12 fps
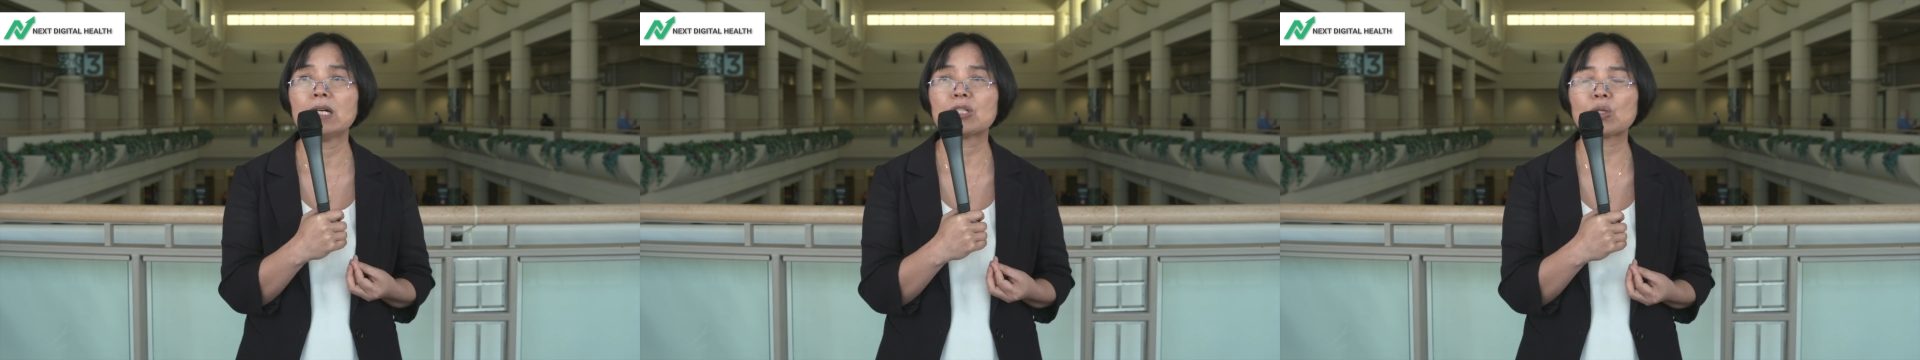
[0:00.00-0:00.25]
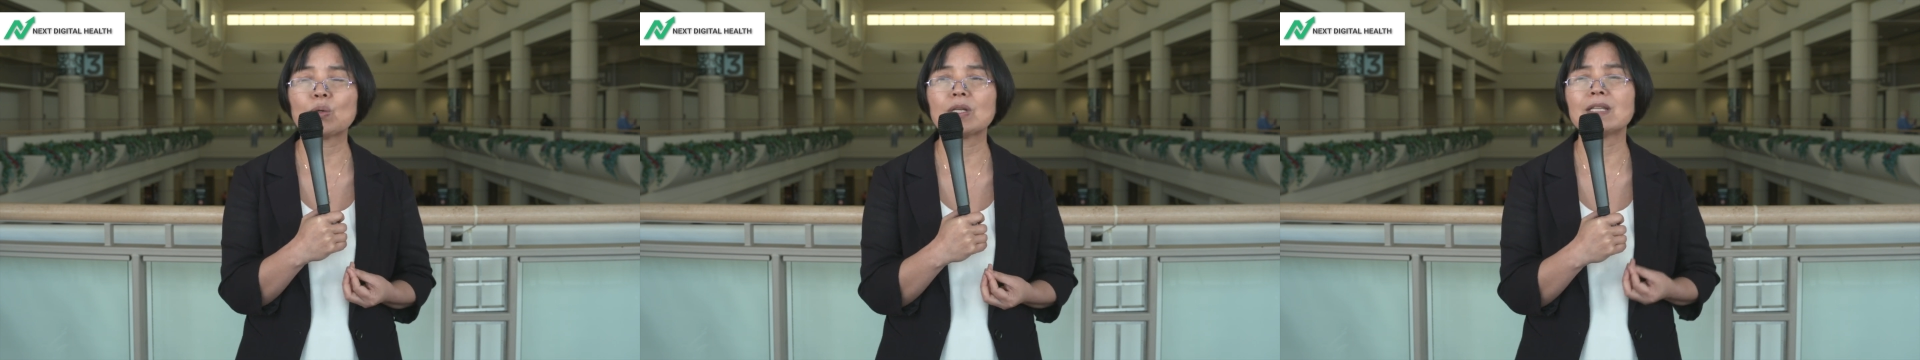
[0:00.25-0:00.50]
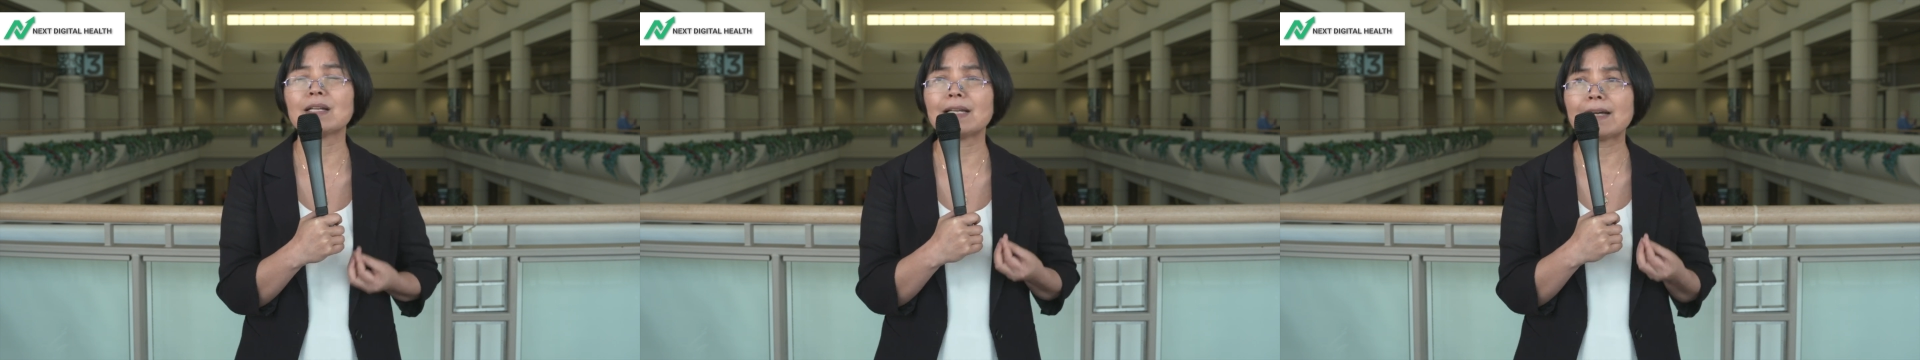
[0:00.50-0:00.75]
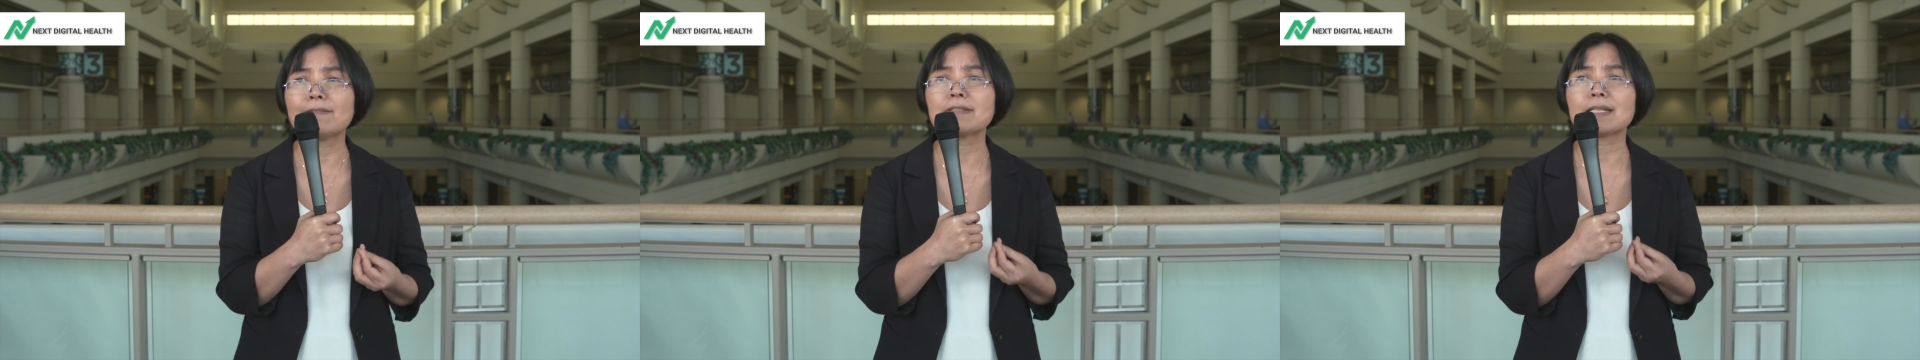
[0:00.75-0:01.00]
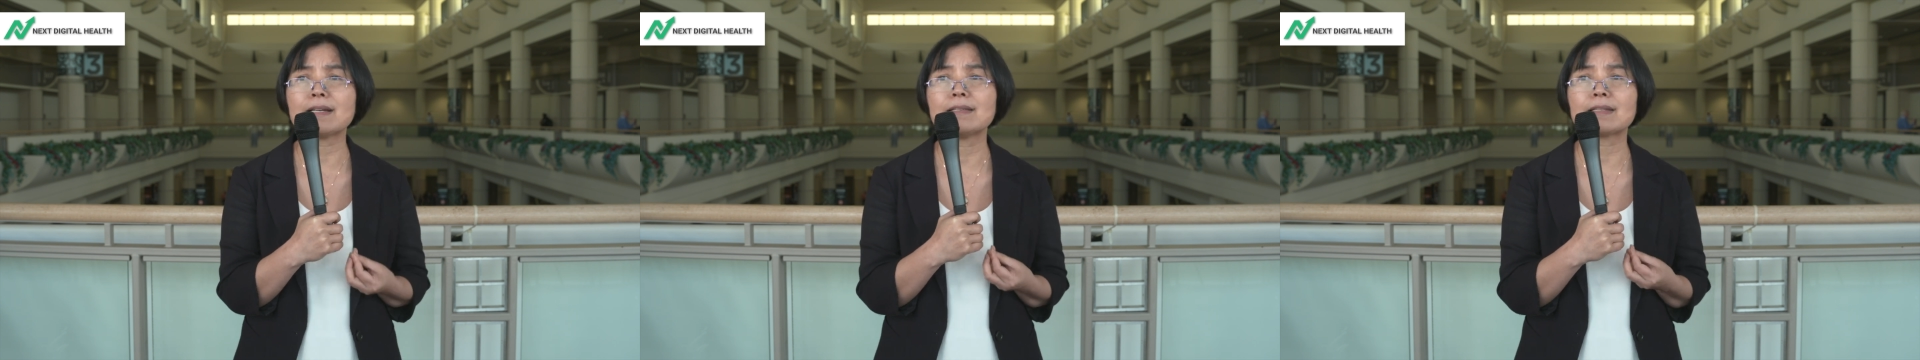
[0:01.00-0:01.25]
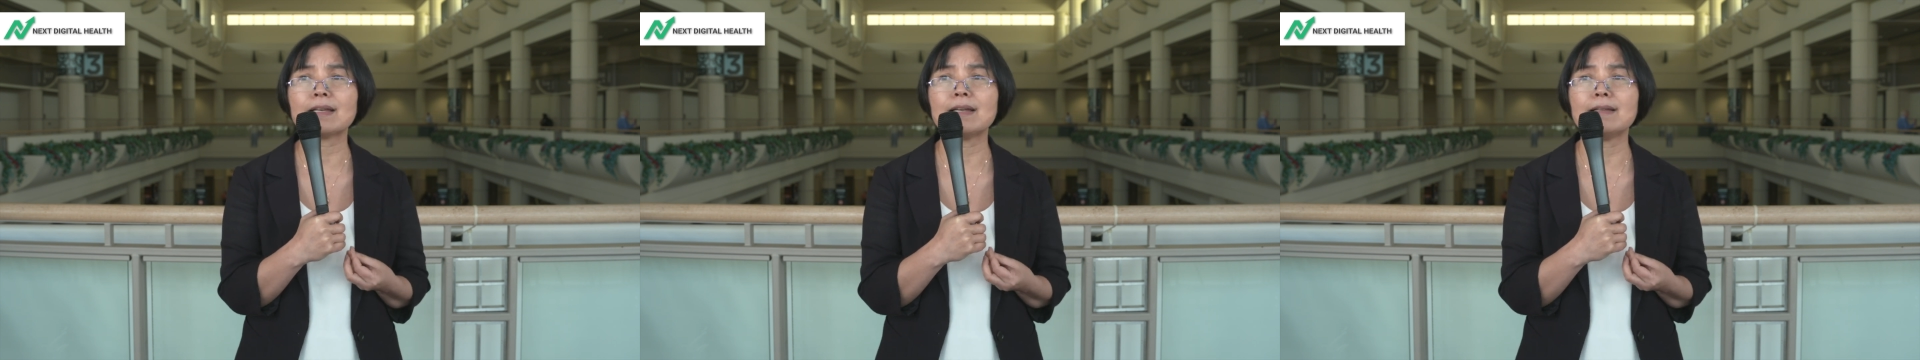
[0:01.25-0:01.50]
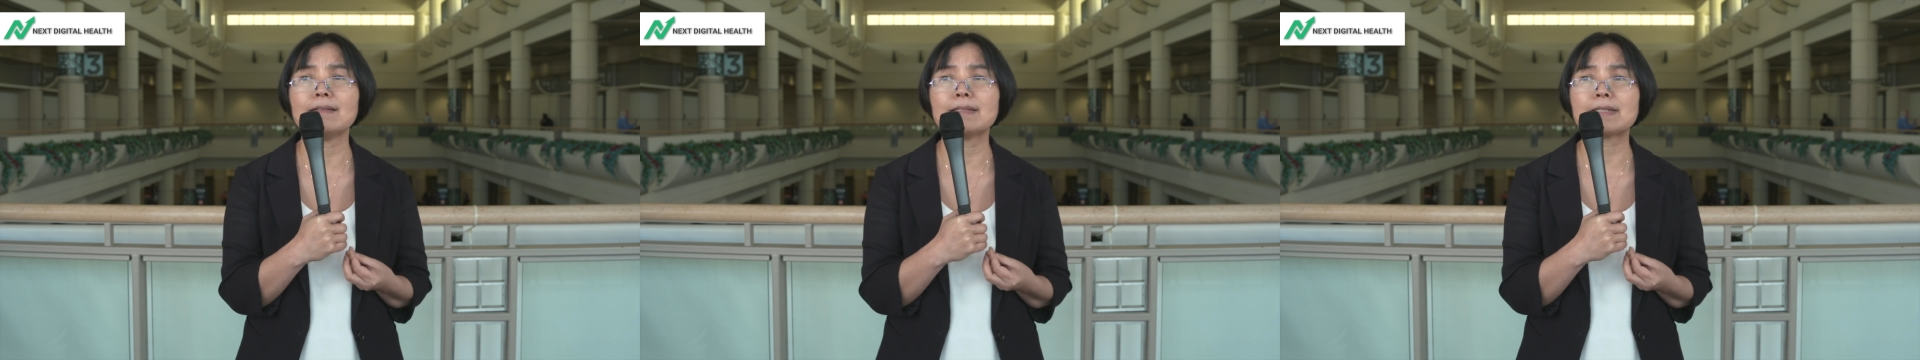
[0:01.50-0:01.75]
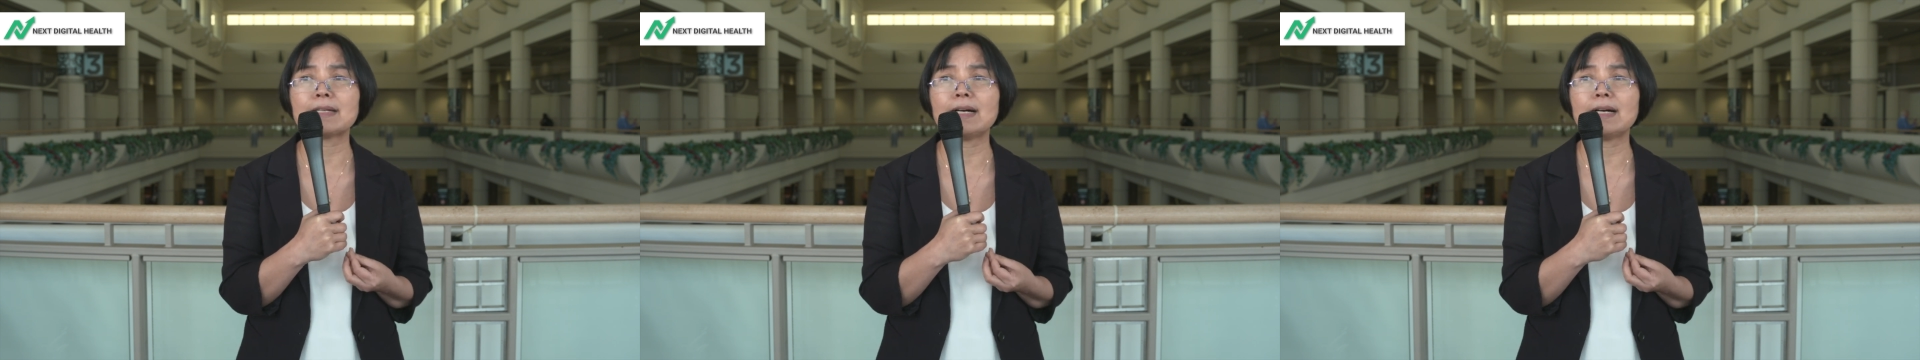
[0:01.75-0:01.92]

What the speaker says: So in the life science end,